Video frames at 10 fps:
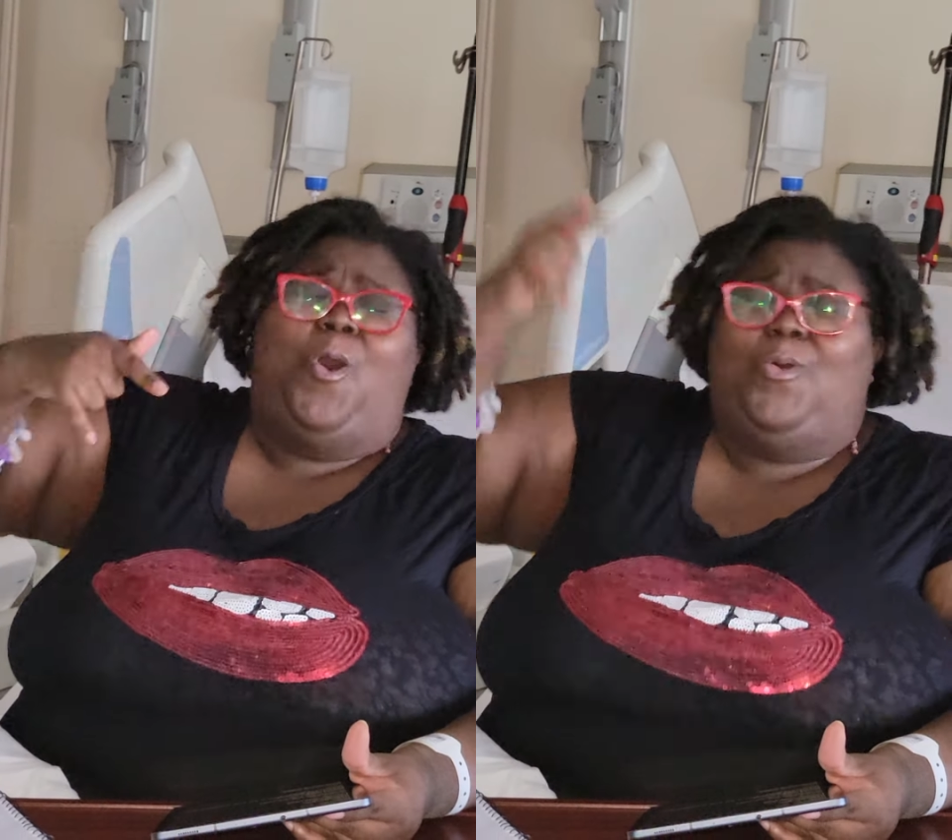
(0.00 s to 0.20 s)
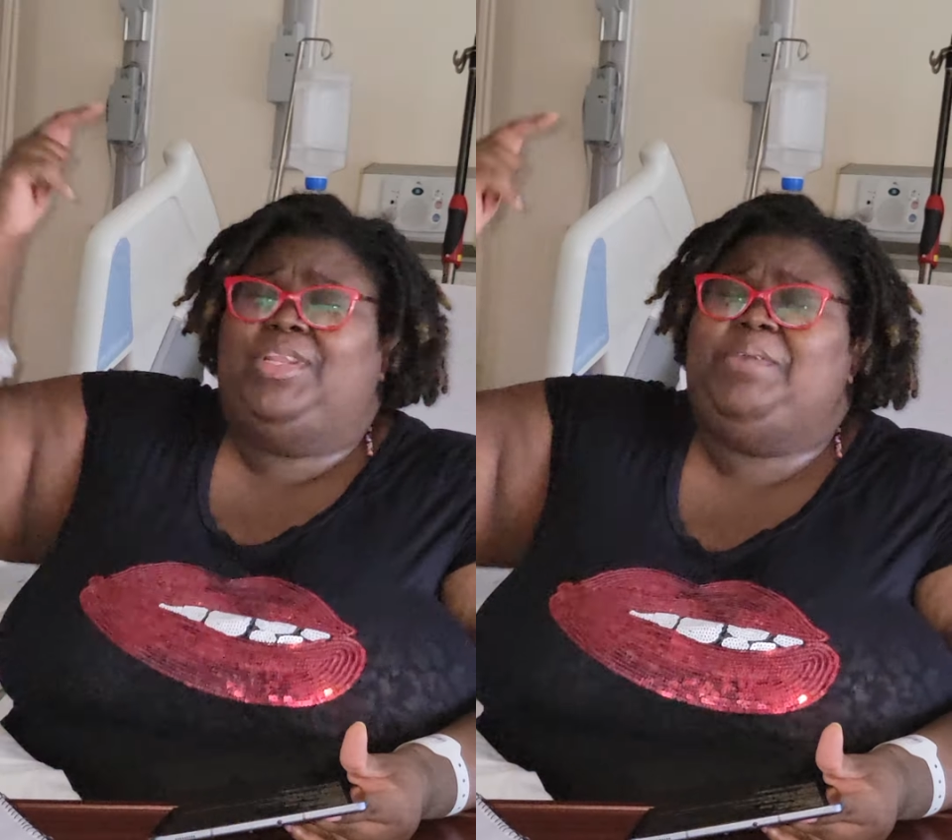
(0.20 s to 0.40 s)

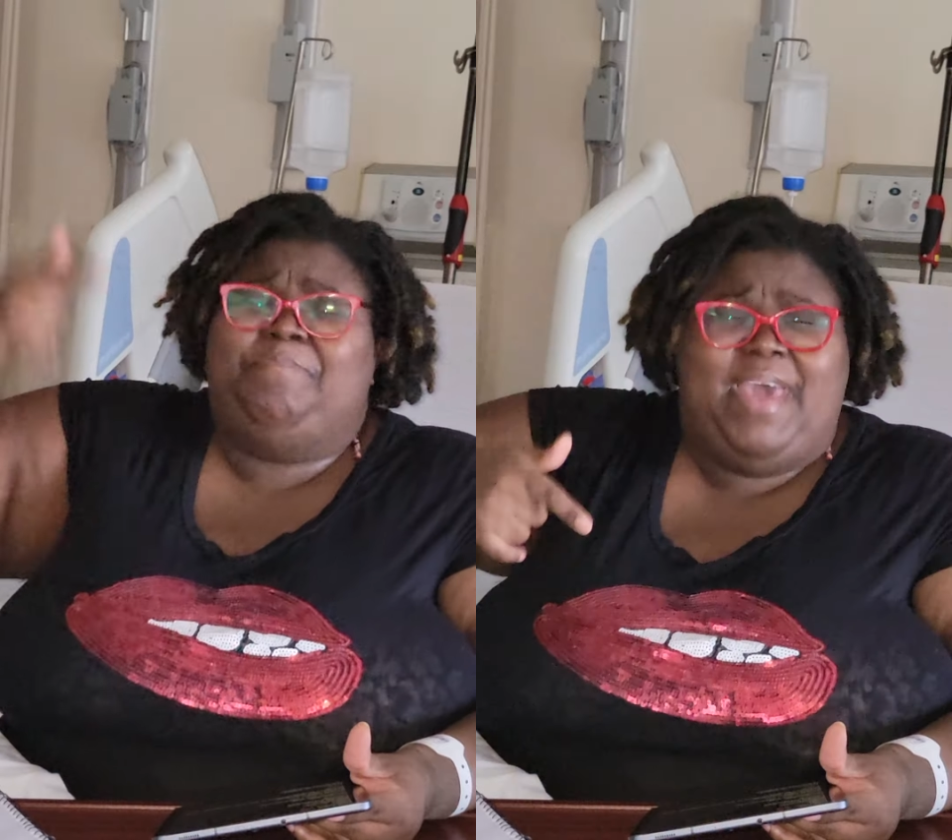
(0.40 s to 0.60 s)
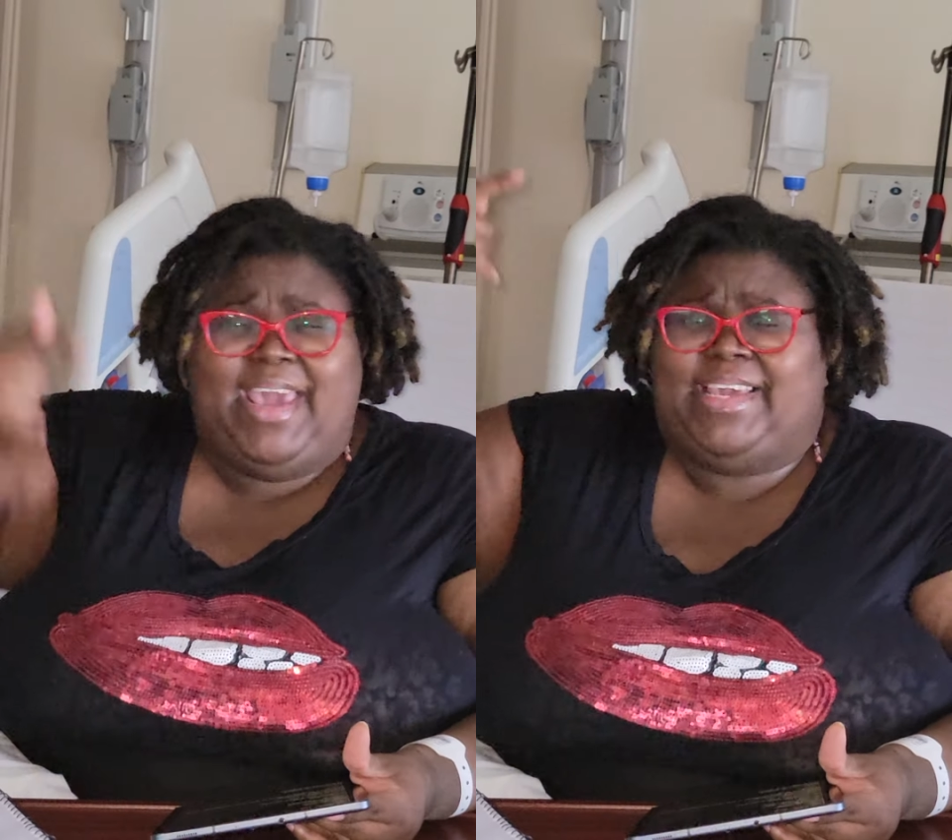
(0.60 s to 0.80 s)
only
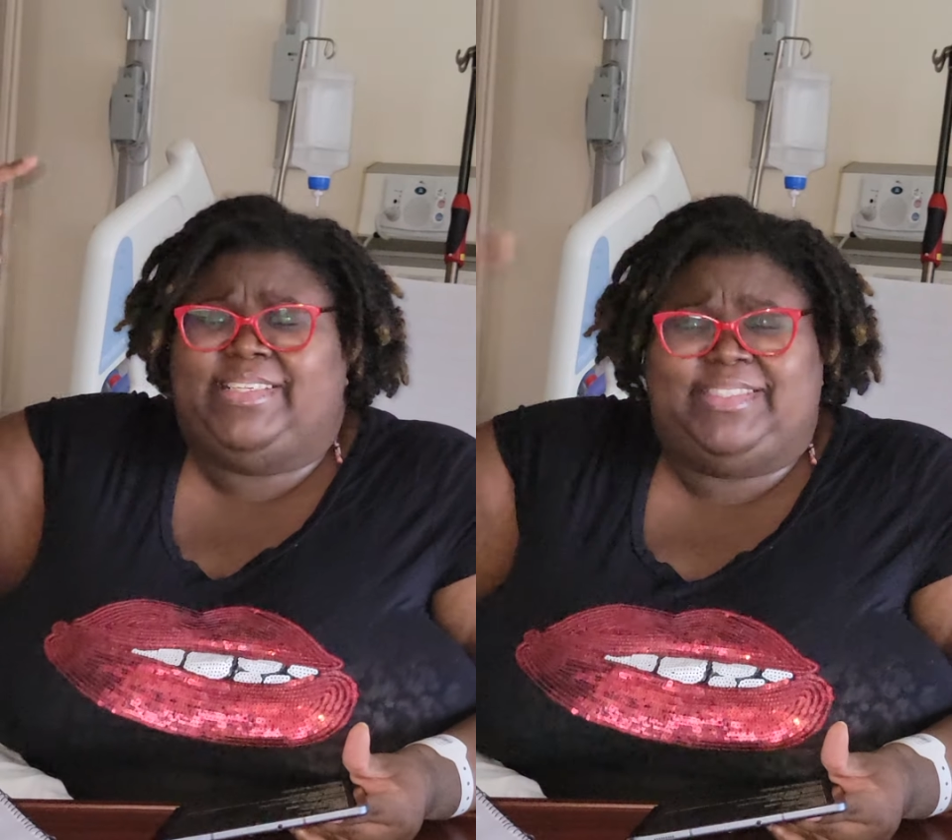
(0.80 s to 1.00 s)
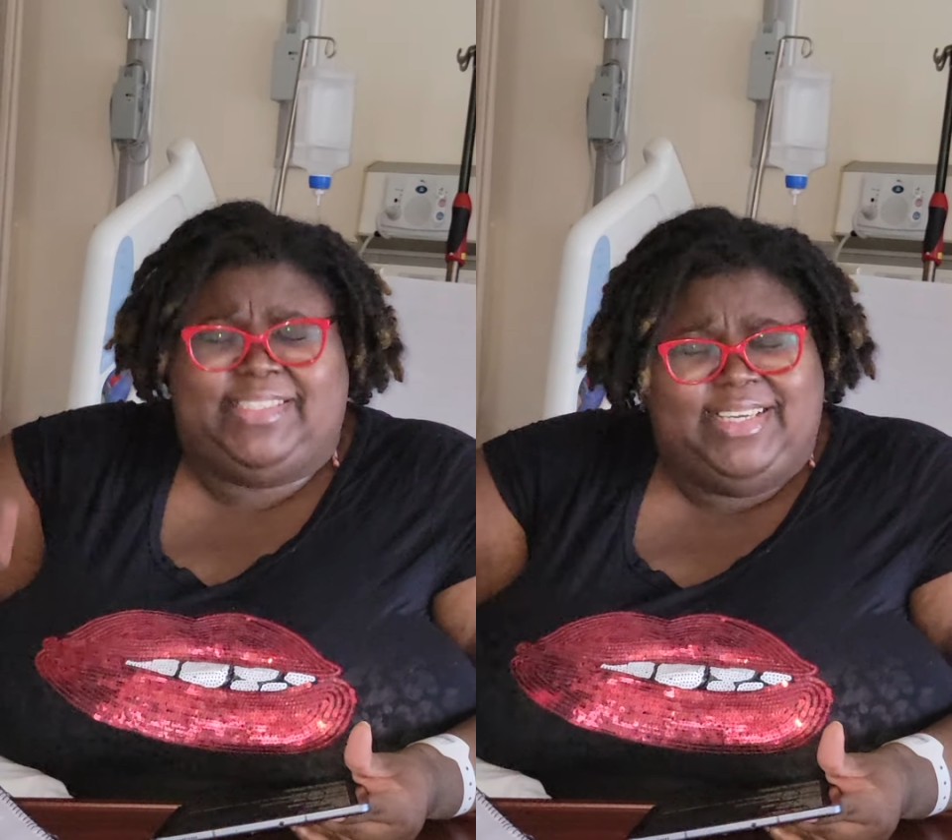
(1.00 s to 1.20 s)
mac
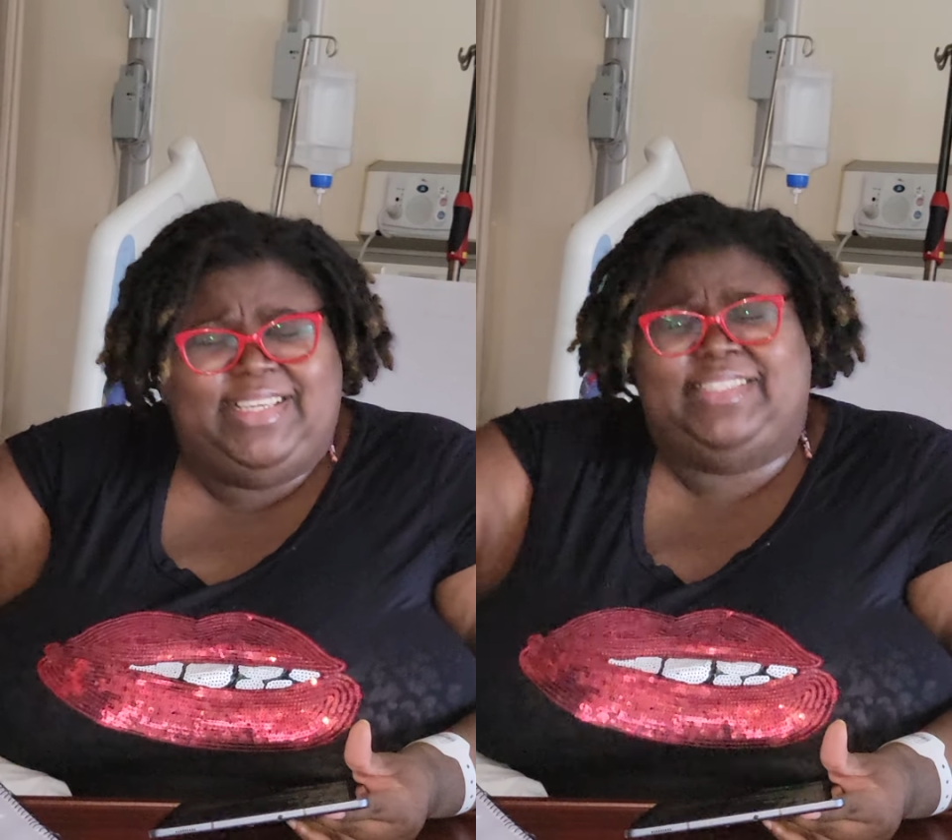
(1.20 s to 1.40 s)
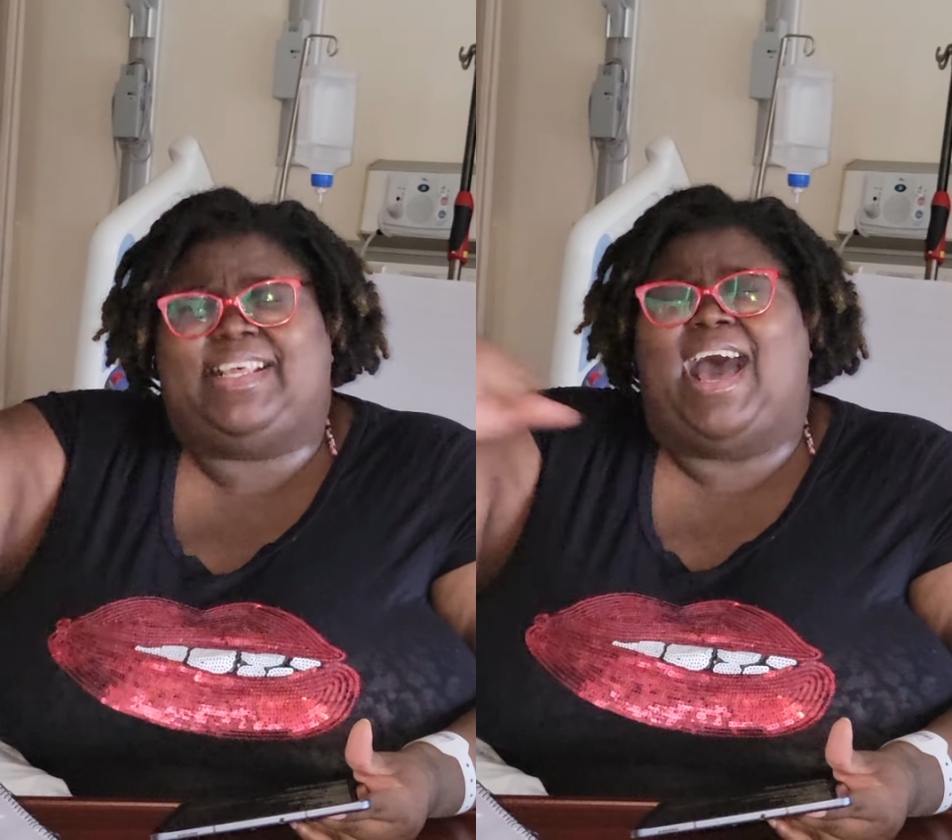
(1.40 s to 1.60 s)
and
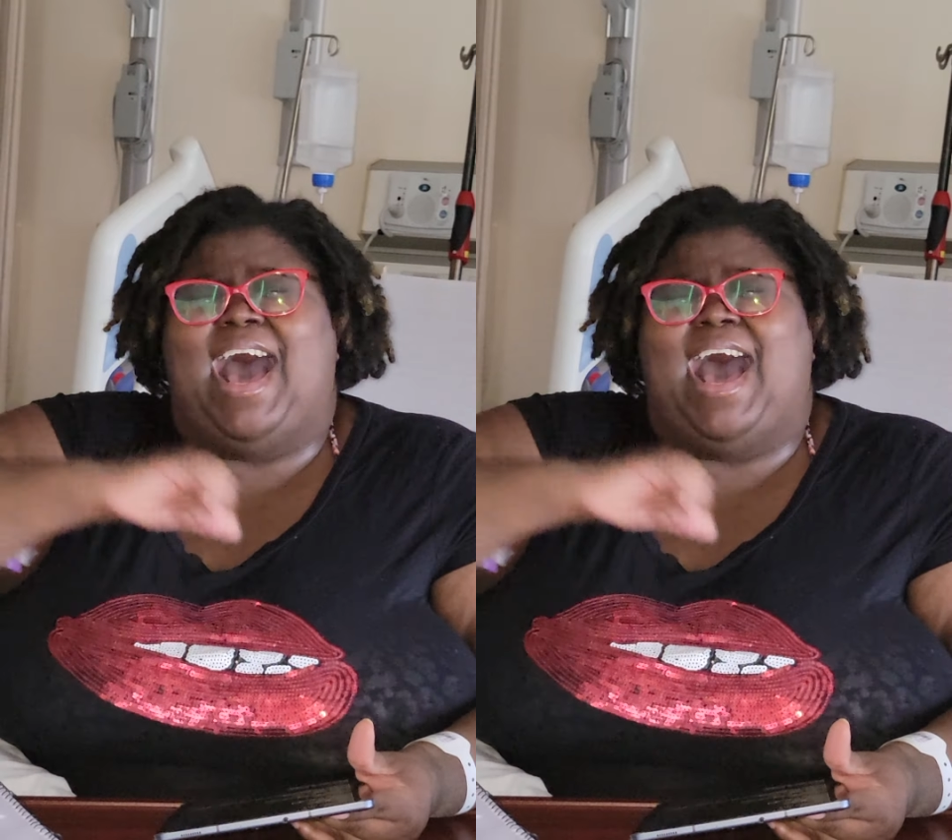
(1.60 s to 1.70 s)
cheese